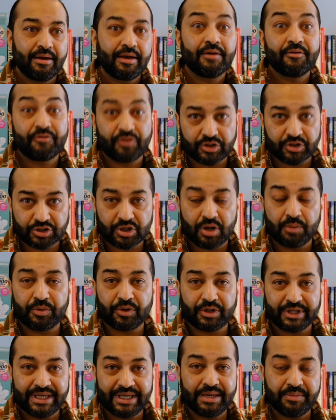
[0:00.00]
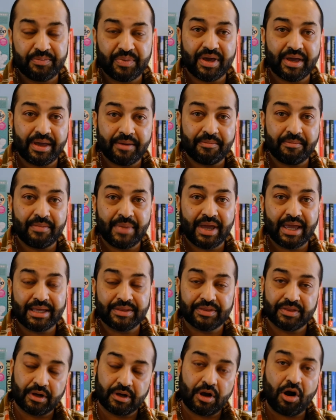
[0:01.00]
for example, keep him
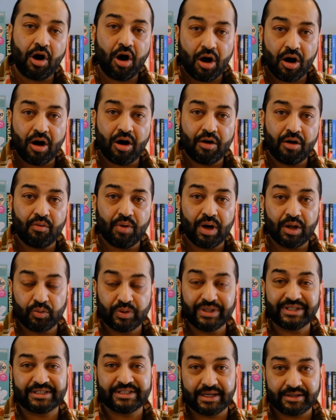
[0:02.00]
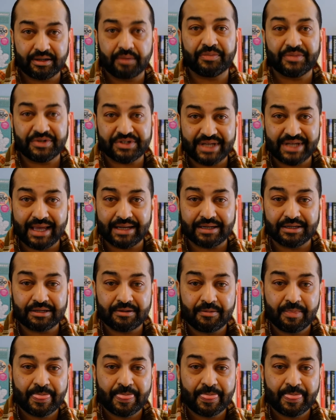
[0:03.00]
in the car while we set up the tent,